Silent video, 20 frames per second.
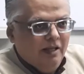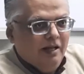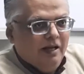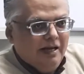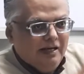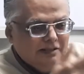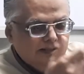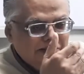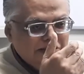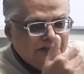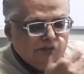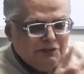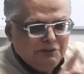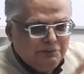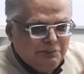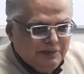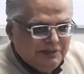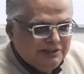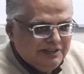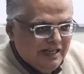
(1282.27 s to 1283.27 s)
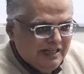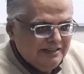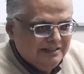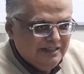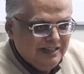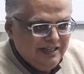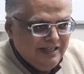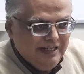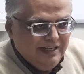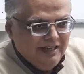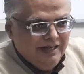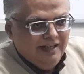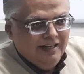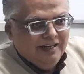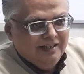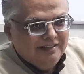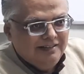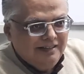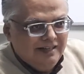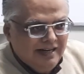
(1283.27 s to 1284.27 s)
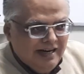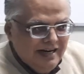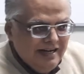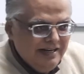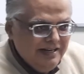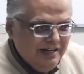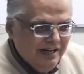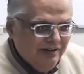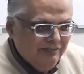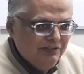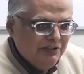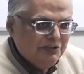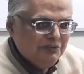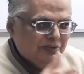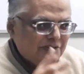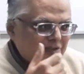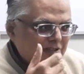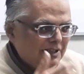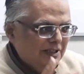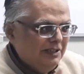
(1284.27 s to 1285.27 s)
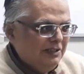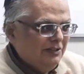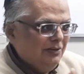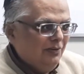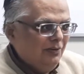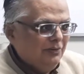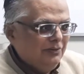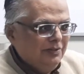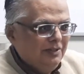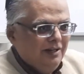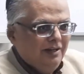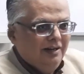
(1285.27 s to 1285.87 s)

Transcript: And this was precisely the idea which was later on